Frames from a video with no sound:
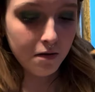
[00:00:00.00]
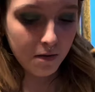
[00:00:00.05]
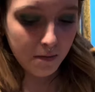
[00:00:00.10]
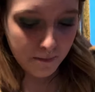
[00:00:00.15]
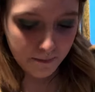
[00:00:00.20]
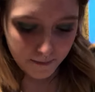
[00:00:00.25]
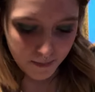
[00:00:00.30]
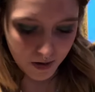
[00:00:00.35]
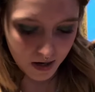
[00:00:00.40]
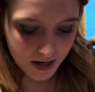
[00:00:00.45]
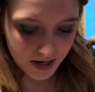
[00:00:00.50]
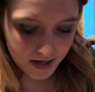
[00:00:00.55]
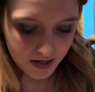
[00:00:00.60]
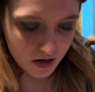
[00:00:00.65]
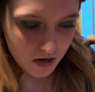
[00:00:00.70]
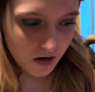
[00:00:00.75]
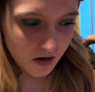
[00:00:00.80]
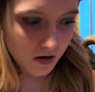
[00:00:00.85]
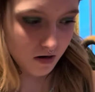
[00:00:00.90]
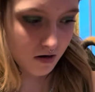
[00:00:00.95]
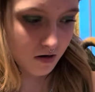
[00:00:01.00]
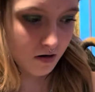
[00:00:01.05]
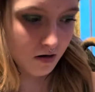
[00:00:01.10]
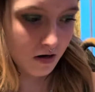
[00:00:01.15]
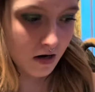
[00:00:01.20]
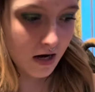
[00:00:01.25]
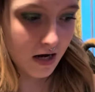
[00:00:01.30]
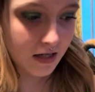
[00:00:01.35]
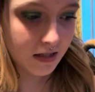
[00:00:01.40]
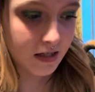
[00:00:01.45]
Meijer.
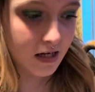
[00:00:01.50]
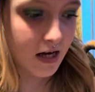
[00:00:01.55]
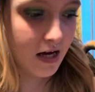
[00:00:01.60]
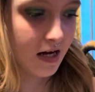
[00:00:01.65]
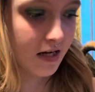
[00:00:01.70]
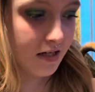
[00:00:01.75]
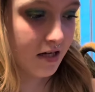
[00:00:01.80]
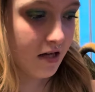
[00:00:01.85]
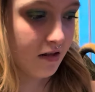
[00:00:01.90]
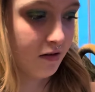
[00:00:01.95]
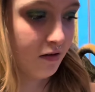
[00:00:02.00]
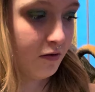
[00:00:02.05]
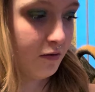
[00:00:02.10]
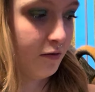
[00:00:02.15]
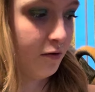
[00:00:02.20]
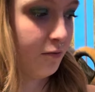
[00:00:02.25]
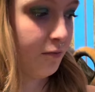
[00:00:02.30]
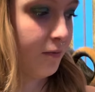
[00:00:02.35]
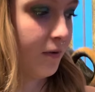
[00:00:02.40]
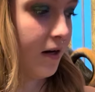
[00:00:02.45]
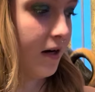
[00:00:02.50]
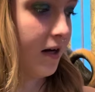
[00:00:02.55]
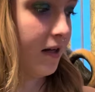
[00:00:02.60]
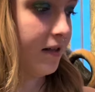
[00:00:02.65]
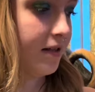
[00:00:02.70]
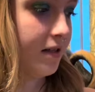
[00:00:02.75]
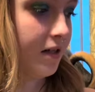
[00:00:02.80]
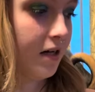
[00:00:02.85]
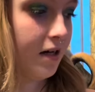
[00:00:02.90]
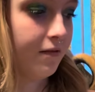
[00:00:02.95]
I got another one
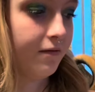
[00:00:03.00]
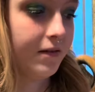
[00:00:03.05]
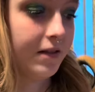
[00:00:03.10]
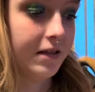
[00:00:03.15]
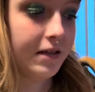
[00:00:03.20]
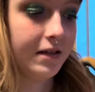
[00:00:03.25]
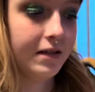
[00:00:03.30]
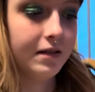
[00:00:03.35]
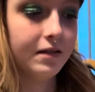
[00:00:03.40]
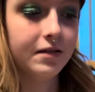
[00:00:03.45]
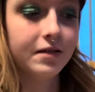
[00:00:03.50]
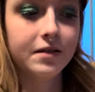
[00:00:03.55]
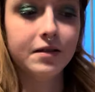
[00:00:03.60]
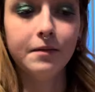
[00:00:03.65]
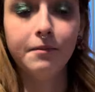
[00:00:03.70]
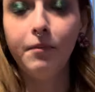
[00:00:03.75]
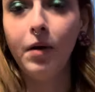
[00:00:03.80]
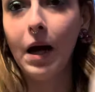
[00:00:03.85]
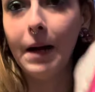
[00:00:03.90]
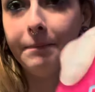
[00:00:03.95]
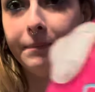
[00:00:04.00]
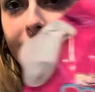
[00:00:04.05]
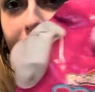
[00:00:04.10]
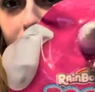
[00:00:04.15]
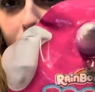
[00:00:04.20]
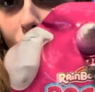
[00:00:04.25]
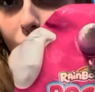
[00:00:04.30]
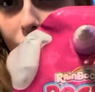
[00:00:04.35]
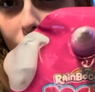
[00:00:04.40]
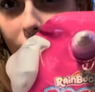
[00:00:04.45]
of these
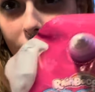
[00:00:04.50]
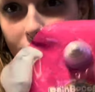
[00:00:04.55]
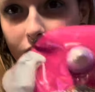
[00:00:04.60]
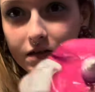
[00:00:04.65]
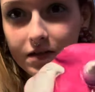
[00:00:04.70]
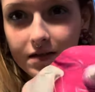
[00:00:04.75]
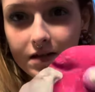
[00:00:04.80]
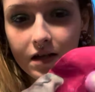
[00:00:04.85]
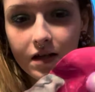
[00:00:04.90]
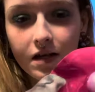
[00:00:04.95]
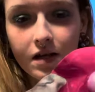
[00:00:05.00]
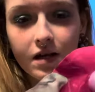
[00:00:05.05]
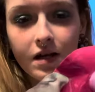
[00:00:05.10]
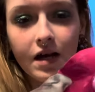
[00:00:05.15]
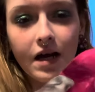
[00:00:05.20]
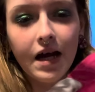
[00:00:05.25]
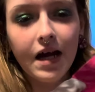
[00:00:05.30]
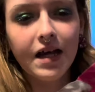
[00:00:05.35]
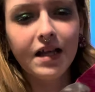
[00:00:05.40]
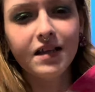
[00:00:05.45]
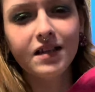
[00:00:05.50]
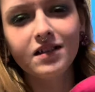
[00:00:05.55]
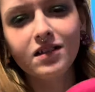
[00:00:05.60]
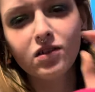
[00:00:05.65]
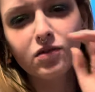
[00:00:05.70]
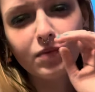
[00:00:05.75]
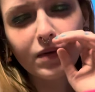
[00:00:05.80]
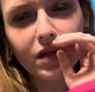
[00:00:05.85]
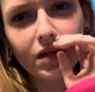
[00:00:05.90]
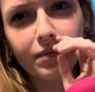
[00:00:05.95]
puppycorns, and this is
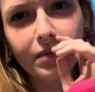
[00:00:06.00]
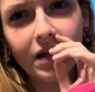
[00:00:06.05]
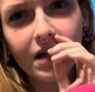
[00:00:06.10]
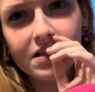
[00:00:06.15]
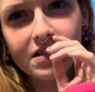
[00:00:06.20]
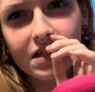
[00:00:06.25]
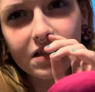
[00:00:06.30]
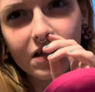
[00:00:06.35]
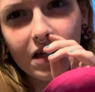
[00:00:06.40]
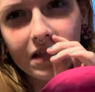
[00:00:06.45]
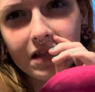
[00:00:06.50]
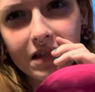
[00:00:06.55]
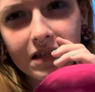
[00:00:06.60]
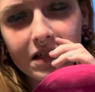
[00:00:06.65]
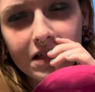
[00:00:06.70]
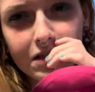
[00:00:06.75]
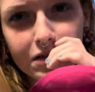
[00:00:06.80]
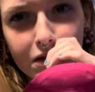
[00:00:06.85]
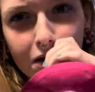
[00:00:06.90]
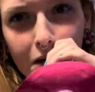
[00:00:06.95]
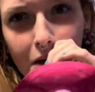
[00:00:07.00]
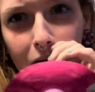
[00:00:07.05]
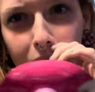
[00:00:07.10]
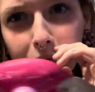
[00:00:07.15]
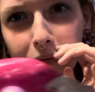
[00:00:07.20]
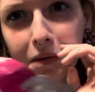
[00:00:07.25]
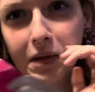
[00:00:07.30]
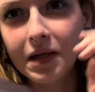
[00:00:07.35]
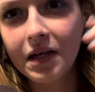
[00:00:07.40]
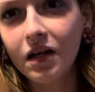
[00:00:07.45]
weird because I thought that these are
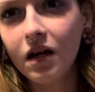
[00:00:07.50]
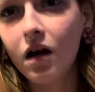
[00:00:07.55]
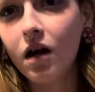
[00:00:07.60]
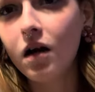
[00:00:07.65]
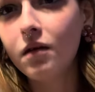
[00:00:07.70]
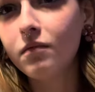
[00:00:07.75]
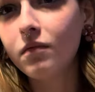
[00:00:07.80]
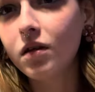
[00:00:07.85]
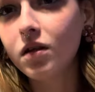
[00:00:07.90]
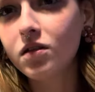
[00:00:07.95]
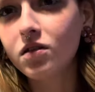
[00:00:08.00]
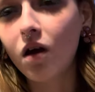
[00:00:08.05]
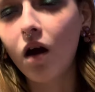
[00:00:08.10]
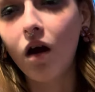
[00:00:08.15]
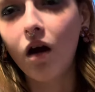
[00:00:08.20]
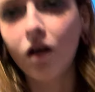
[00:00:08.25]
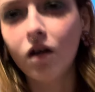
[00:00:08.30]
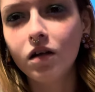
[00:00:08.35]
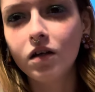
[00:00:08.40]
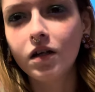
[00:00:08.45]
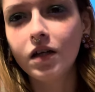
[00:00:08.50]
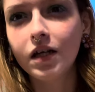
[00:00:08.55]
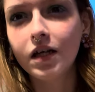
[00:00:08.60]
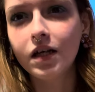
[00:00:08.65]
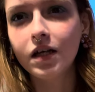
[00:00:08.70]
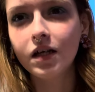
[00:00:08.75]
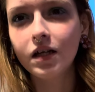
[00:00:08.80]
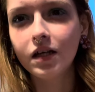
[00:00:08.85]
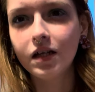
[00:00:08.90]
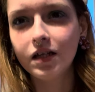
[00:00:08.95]
only um, a
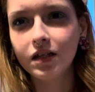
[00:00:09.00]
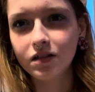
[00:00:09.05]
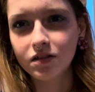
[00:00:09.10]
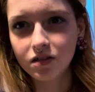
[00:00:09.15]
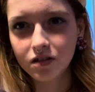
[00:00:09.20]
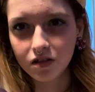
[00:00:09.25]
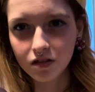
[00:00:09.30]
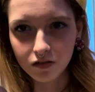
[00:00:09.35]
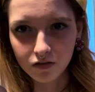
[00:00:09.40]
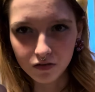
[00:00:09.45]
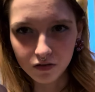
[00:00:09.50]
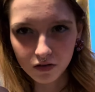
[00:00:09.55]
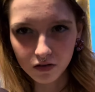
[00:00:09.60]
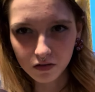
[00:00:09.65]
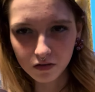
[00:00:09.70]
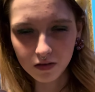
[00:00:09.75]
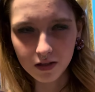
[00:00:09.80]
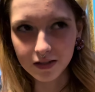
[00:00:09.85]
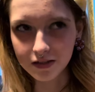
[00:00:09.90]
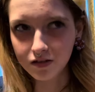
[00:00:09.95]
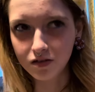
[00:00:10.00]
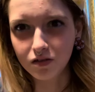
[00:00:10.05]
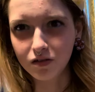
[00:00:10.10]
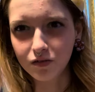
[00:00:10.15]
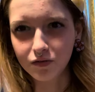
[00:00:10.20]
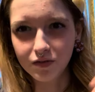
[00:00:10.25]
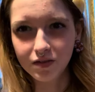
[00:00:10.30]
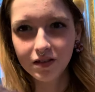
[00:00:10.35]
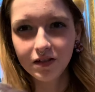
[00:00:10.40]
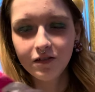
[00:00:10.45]
Target exclusive.
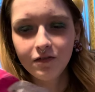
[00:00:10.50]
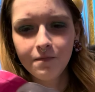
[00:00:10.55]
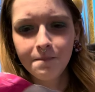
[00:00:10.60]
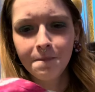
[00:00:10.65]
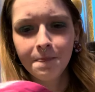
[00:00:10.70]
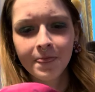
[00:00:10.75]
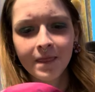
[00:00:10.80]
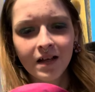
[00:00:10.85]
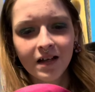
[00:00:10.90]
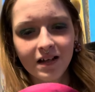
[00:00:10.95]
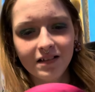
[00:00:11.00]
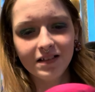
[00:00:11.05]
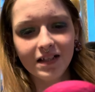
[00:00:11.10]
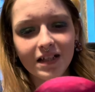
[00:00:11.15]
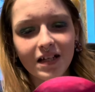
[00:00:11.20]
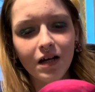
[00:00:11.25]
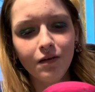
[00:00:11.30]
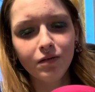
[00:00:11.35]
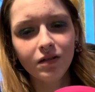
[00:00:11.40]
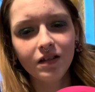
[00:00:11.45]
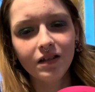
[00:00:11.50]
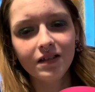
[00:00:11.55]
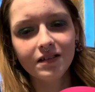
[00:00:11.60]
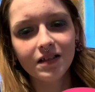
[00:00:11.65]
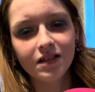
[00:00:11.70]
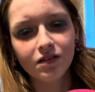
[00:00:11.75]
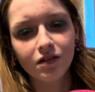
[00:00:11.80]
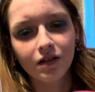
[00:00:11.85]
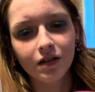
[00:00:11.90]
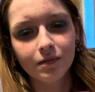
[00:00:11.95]
Because I got one of these
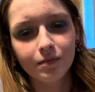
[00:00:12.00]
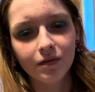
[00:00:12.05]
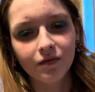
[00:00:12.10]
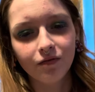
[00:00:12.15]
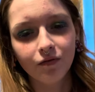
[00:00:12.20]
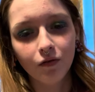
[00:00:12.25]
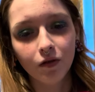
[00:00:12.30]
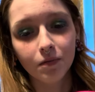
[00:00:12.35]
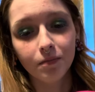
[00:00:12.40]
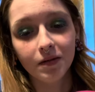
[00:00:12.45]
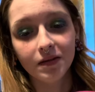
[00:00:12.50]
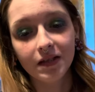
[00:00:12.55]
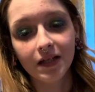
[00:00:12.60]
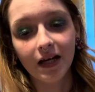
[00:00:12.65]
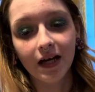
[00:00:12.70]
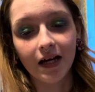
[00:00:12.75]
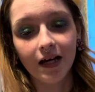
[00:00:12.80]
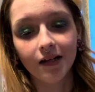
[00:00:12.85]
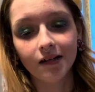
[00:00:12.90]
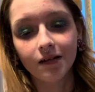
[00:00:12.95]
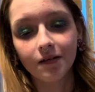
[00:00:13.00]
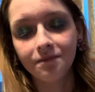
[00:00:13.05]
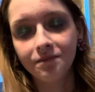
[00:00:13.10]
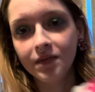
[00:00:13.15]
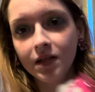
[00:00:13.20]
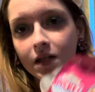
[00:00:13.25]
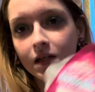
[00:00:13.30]
at Target before, but they had them.